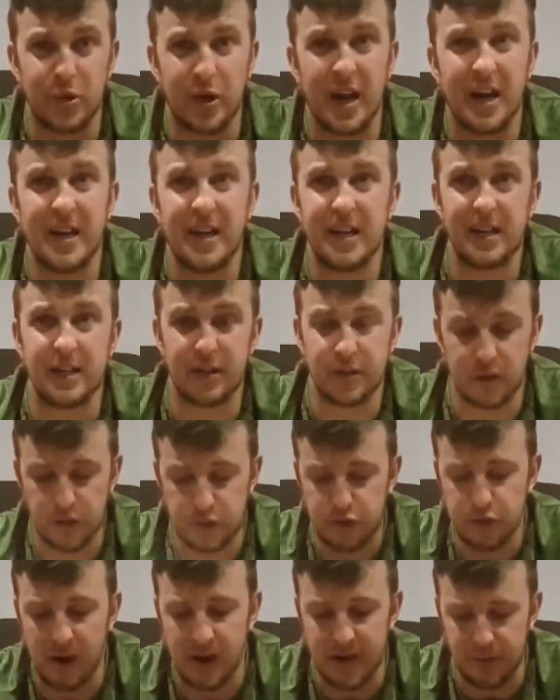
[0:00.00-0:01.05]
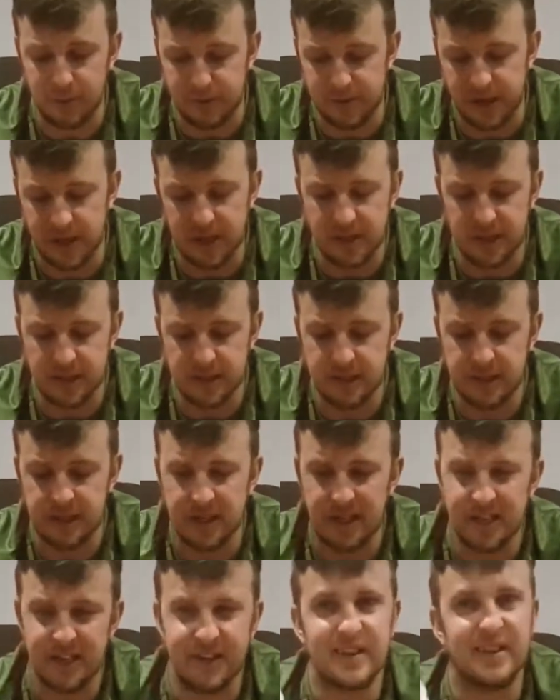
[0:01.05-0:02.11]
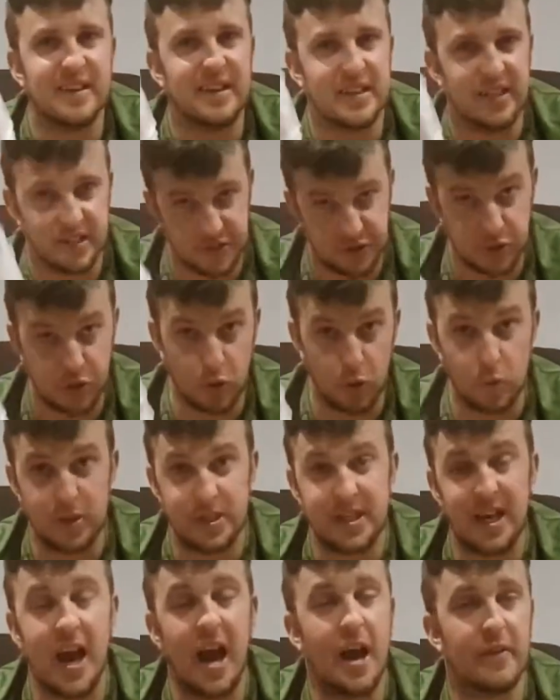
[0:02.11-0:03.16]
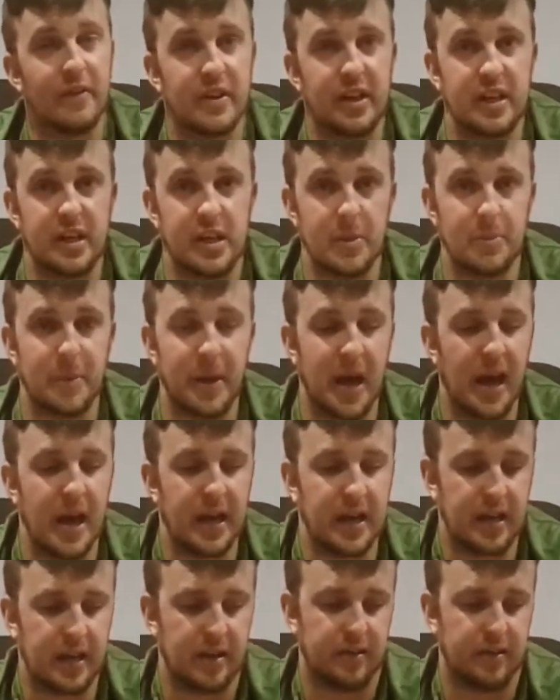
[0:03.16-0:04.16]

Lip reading: training and training with others is good to have it in your bag.